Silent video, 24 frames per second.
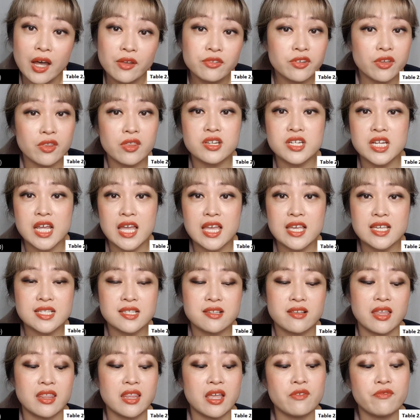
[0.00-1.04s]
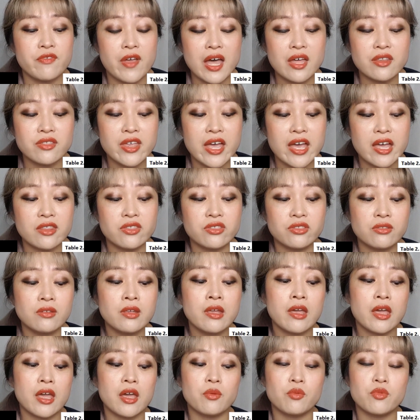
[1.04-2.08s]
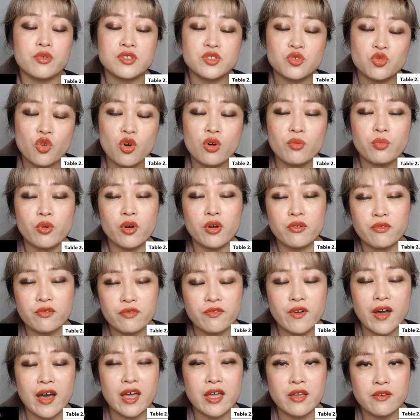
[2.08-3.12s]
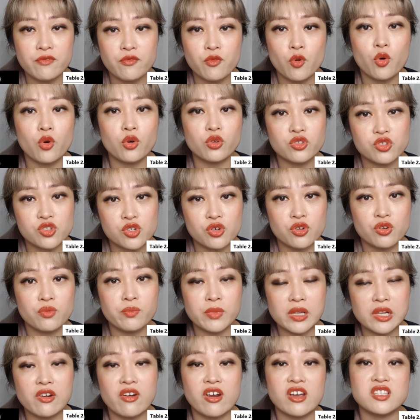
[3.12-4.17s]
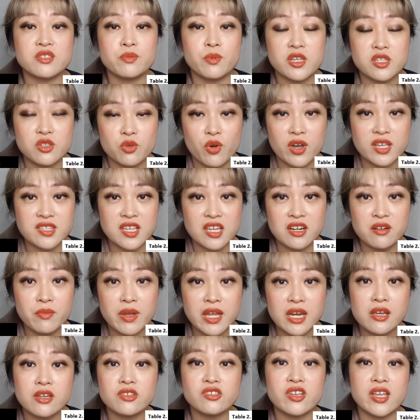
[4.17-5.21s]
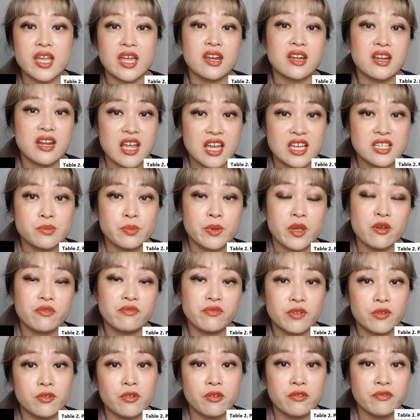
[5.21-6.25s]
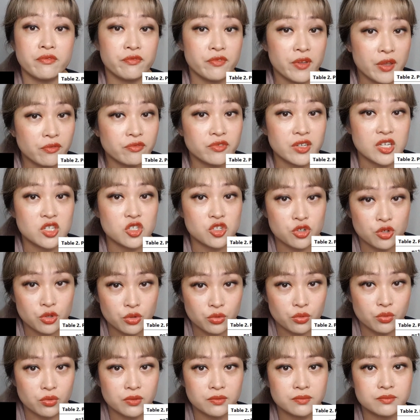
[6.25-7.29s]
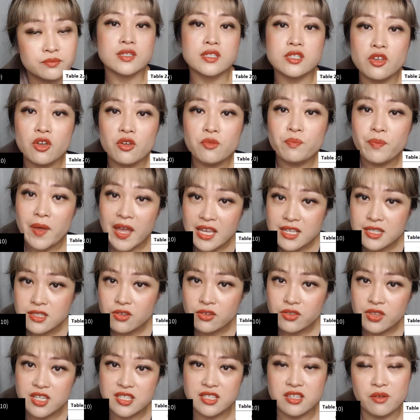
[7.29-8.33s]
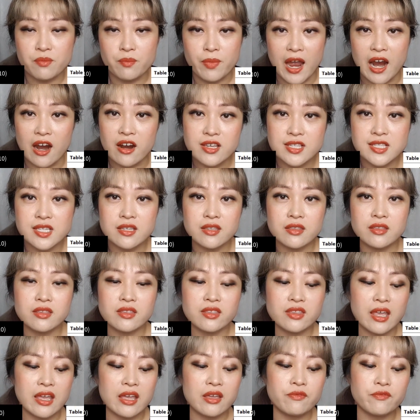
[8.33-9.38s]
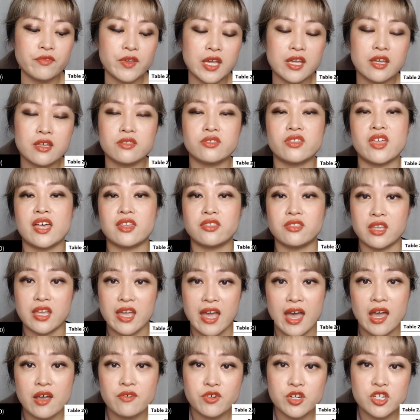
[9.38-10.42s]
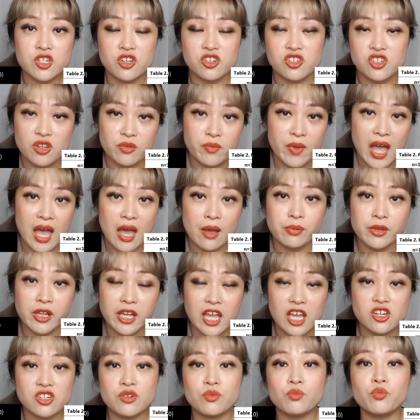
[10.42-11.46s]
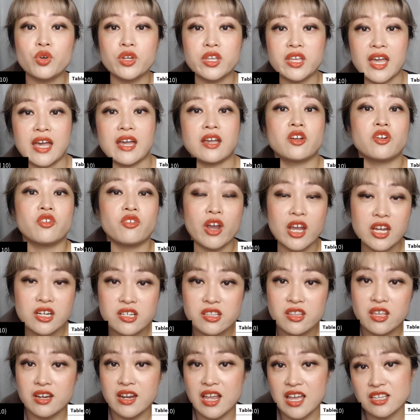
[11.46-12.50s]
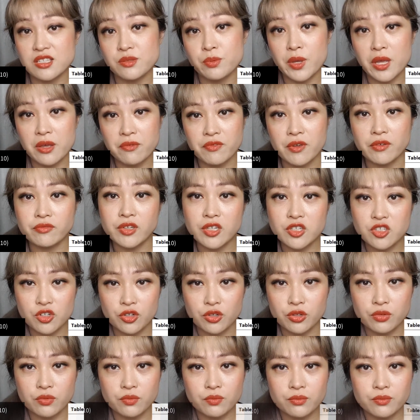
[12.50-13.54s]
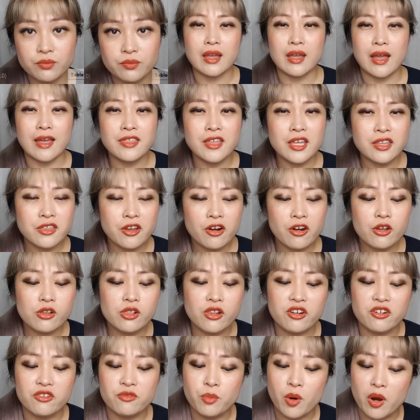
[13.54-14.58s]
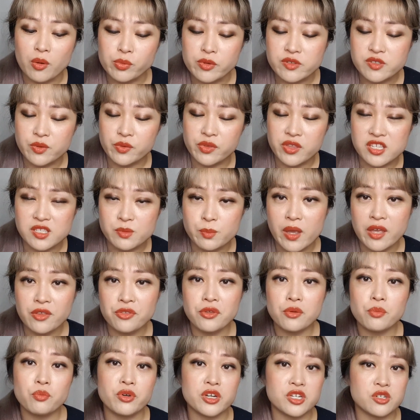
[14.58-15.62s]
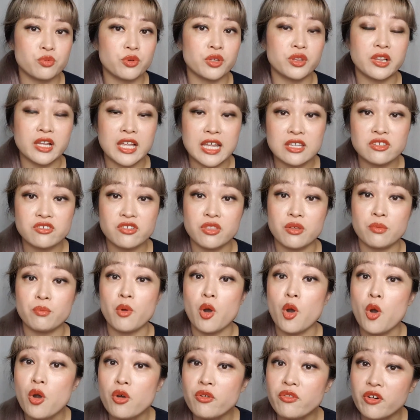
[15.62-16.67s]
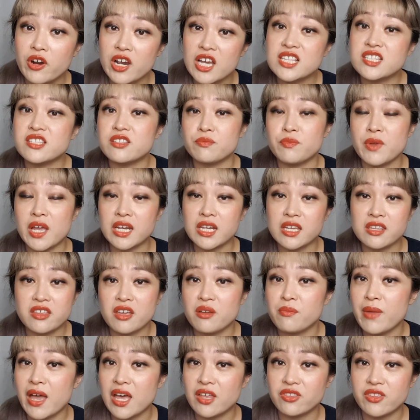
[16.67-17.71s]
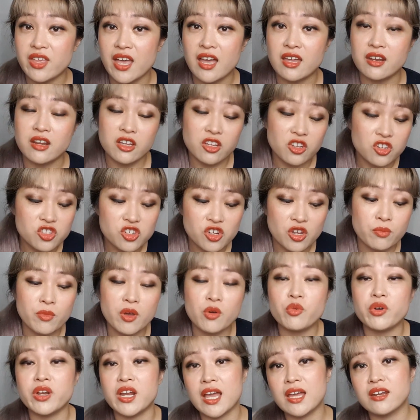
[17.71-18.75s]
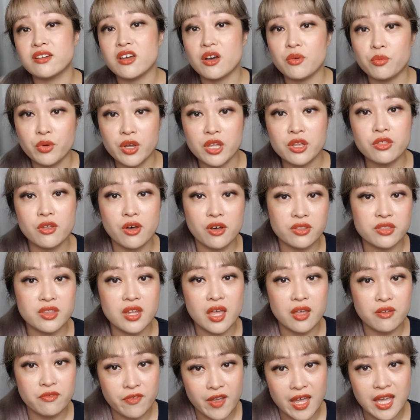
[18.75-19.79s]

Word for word: after the test, and they found that it was 0.542 milligrams per square centimeter to get an SPF of 52. So, based on this comparison, they figured that the average consumer application would get greater than SPF 52. I think there are a lot of problems with this method, which would lead to them overestimating the amount that a consumer would end up with on their